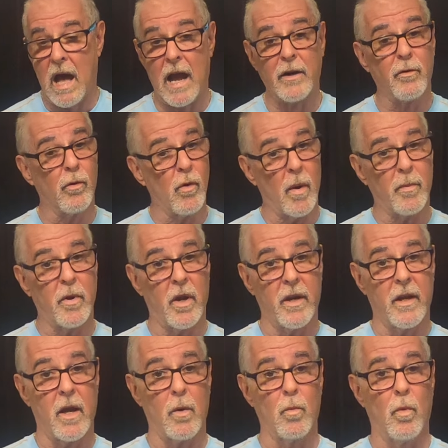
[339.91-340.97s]
I grew up
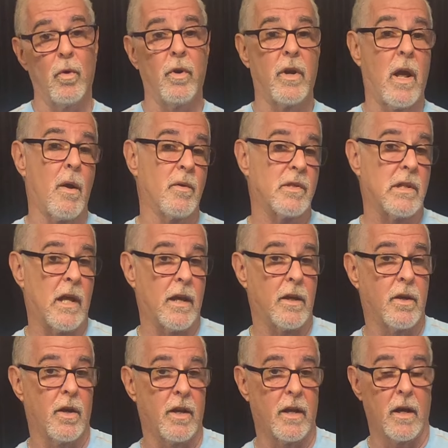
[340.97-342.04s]
cutting on wood. I always
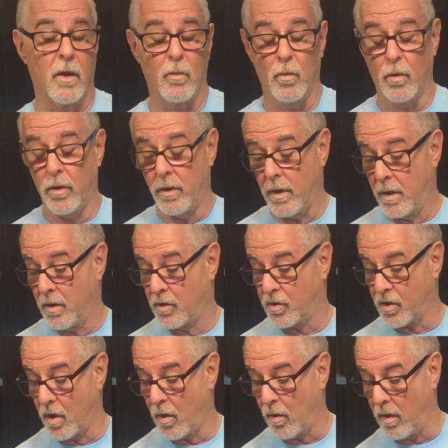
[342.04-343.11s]
liked cutting on wood.
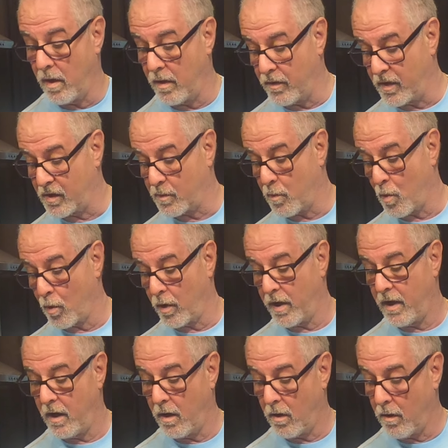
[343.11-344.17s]
So this board
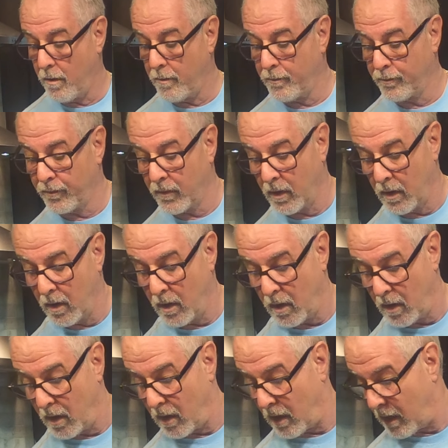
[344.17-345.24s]
here
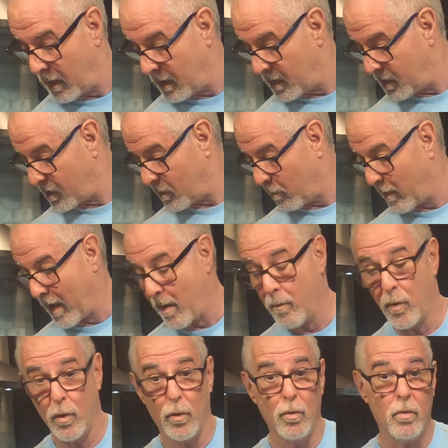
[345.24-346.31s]
is
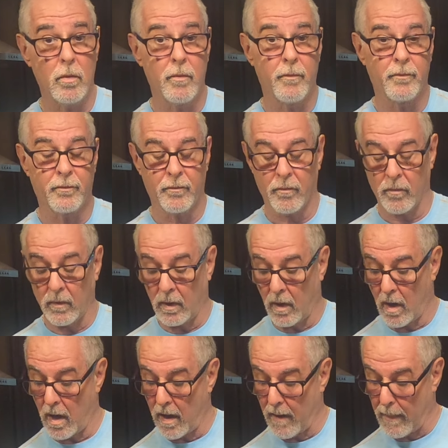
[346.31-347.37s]
bamboo.
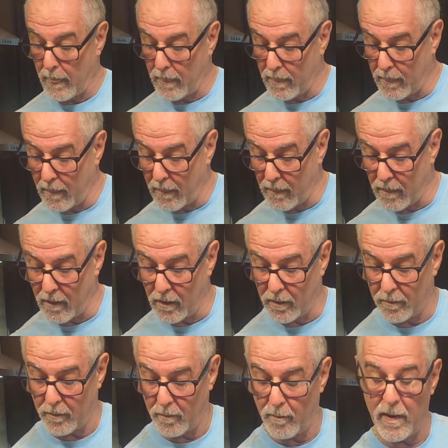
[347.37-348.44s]

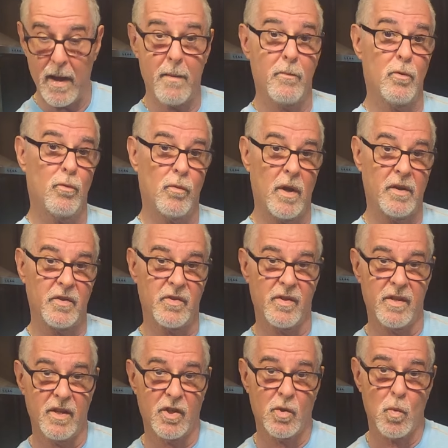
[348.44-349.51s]
The bamboo
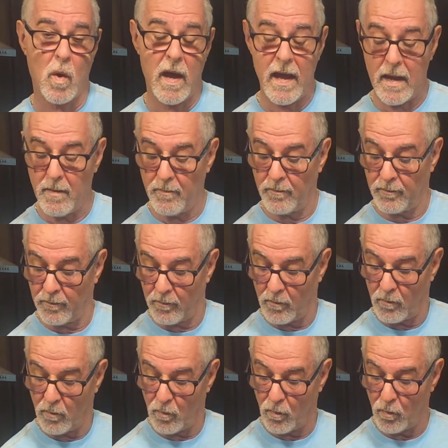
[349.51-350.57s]
runs this way,
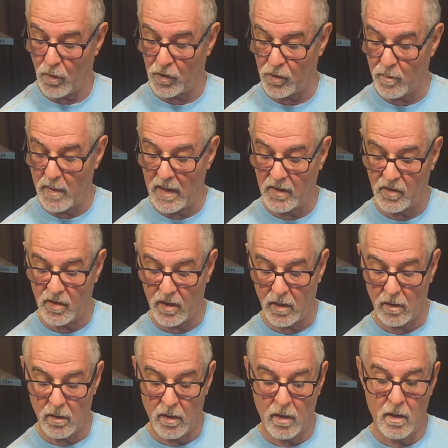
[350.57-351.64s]
which makes
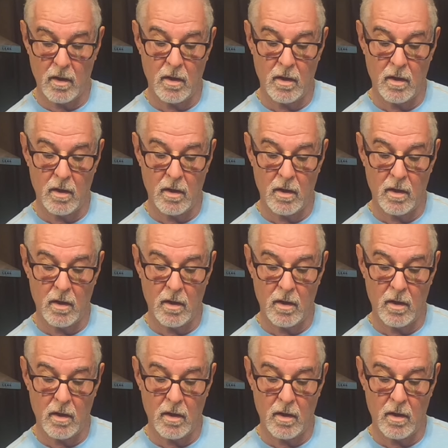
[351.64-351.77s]
it